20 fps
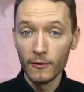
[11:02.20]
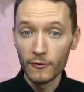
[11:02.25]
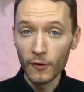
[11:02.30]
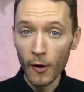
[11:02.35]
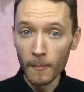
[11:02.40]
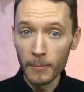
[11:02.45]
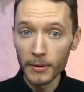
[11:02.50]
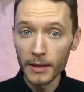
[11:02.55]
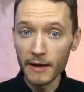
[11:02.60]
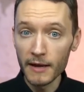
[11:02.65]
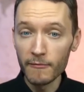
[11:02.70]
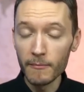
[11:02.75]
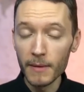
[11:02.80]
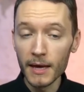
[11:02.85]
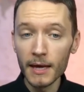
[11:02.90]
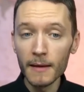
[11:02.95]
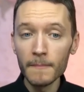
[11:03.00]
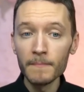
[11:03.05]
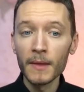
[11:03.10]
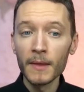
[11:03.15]
Don't believe
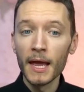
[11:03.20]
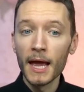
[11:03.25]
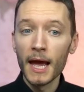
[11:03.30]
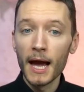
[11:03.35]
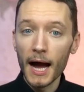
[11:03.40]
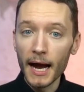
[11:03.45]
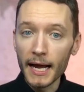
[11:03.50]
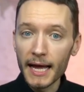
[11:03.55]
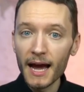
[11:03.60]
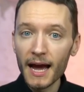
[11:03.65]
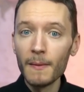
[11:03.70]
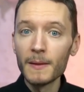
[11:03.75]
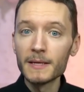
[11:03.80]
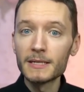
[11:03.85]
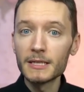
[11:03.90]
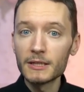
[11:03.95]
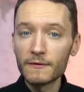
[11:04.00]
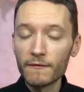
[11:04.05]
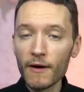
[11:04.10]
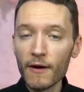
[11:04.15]
me? Again,
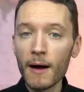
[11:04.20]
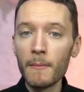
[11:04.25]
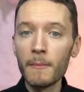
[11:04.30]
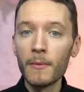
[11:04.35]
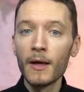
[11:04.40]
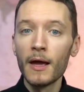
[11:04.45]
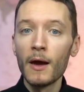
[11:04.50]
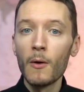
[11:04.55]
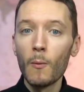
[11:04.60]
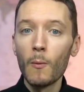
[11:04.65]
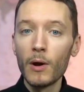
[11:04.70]
this is from